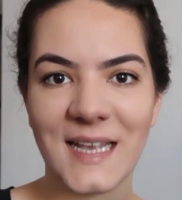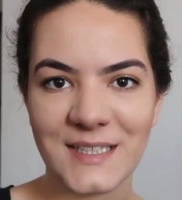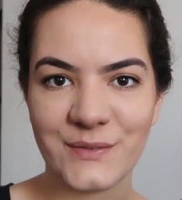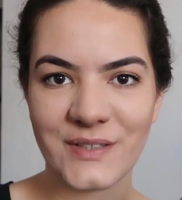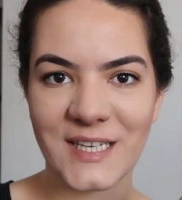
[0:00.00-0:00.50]

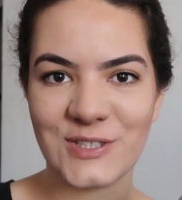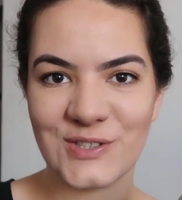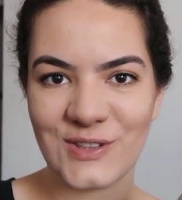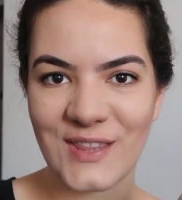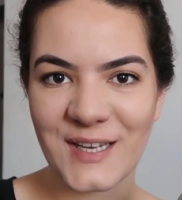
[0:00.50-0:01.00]
Hey
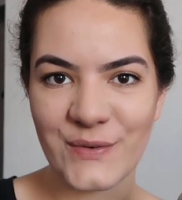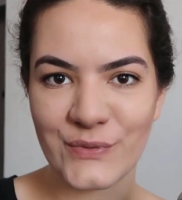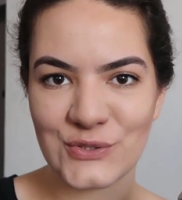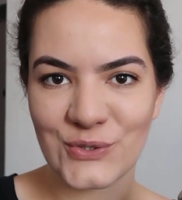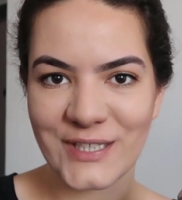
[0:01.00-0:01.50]
Divi thank you
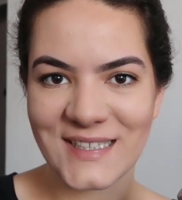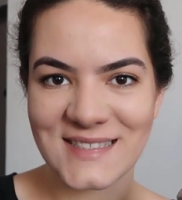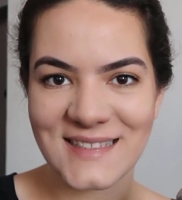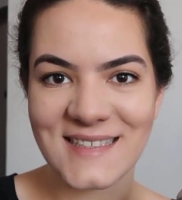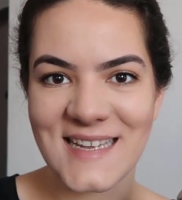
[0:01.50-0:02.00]
for joining
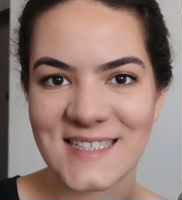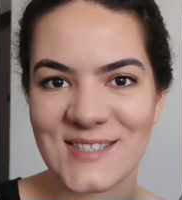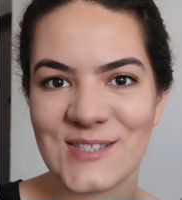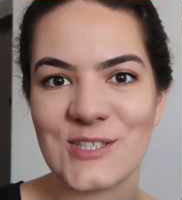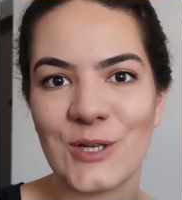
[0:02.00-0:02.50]
us in the
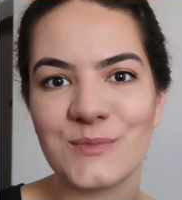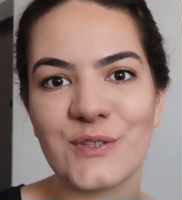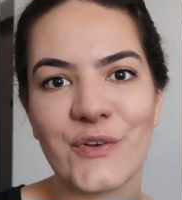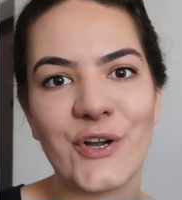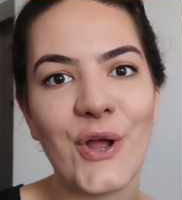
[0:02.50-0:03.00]
next installment
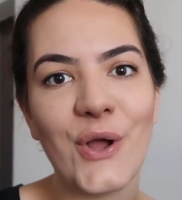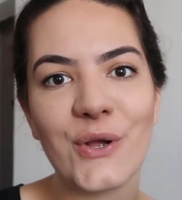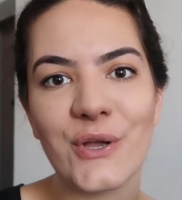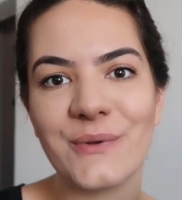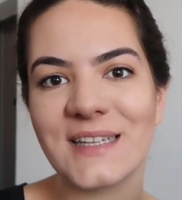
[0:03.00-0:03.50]
of our
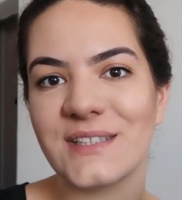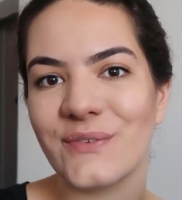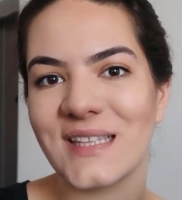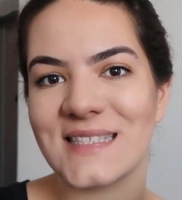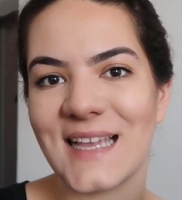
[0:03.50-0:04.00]
ongoing
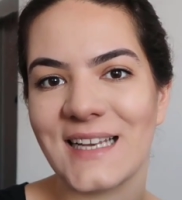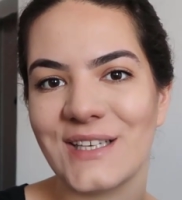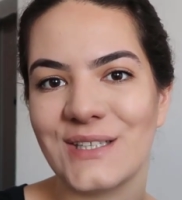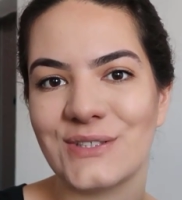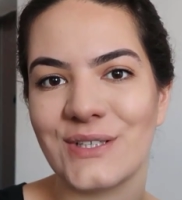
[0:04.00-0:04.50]
Divi Design
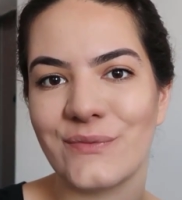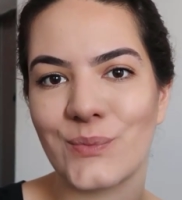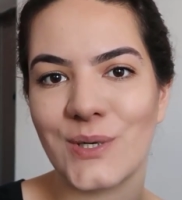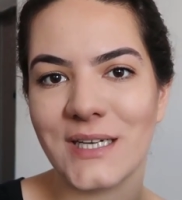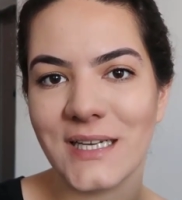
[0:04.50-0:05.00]
Initiative
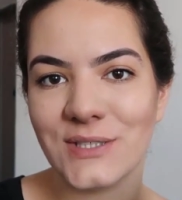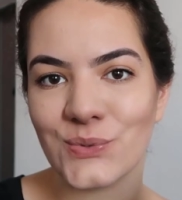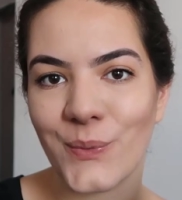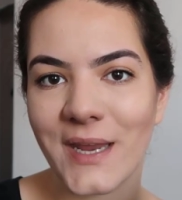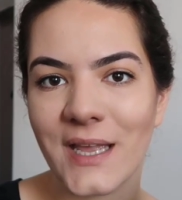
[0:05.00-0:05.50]
where
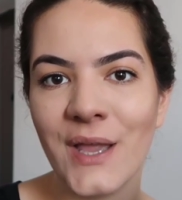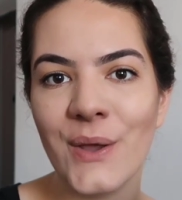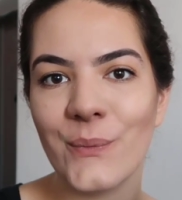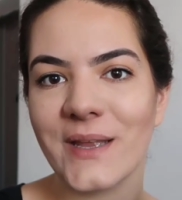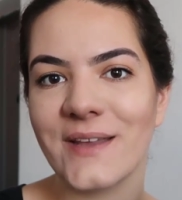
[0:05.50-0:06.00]
each week
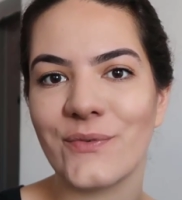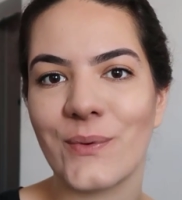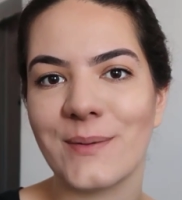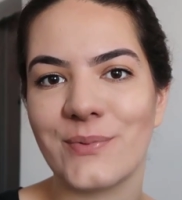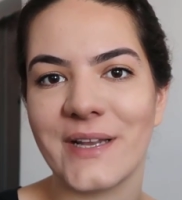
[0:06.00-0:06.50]
we give
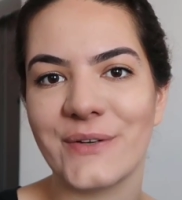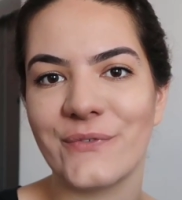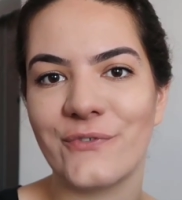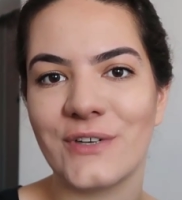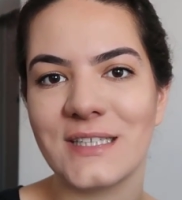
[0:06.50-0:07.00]
away brand new
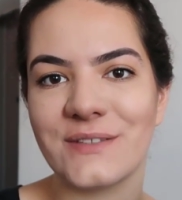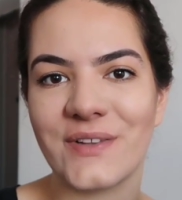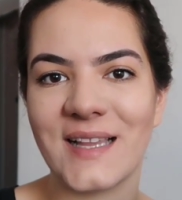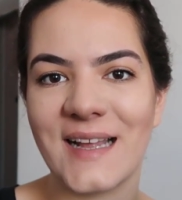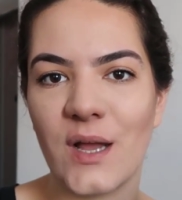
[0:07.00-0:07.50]
free Divi
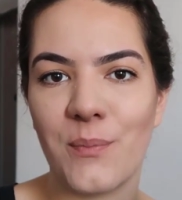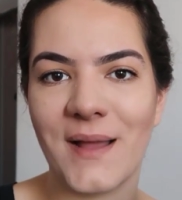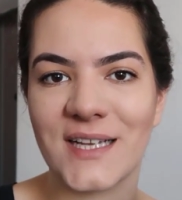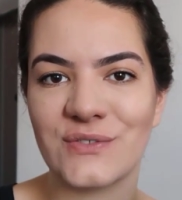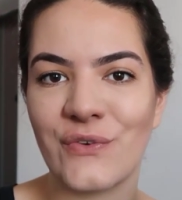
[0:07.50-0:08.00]
layout
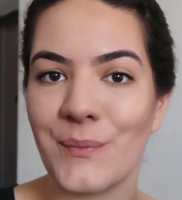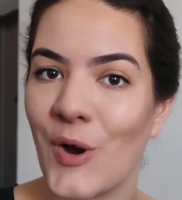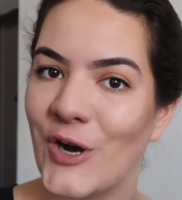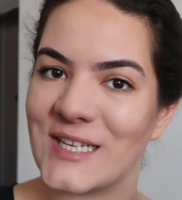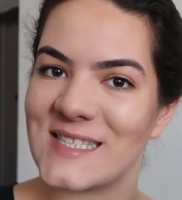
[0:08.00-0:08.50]
packs from
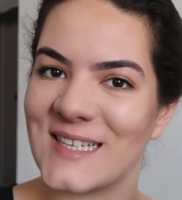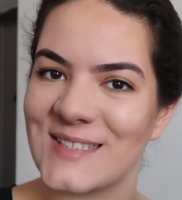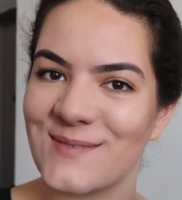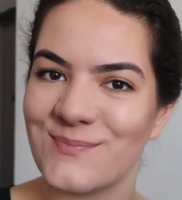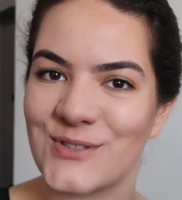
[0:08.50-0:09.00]
our design
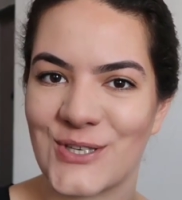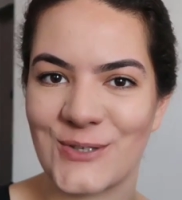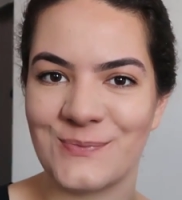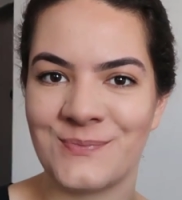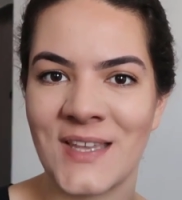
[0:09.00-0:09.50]
team to you.